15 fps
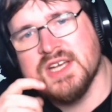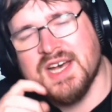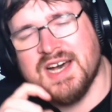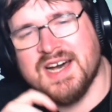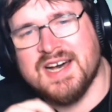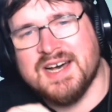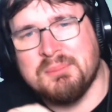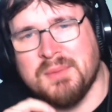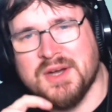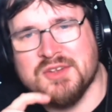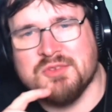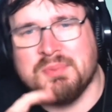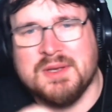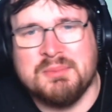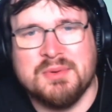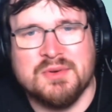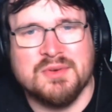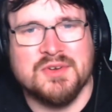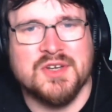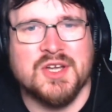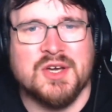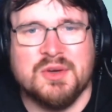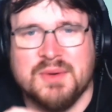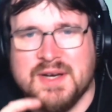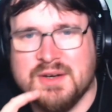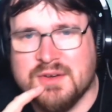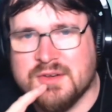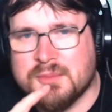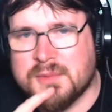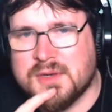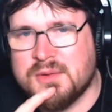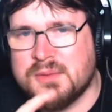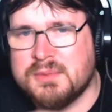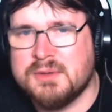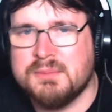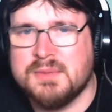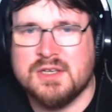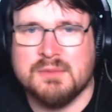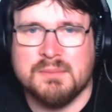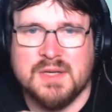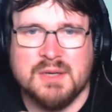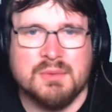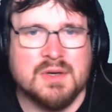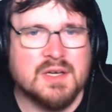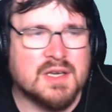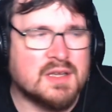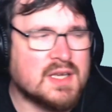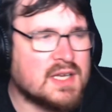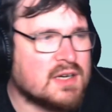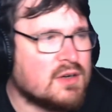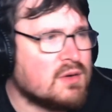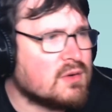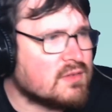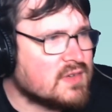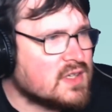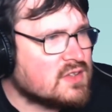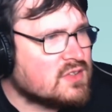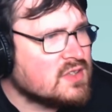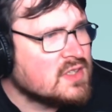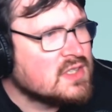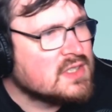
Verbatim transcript: Uh, most people know how good my Ribombee can be when I get a hold of it.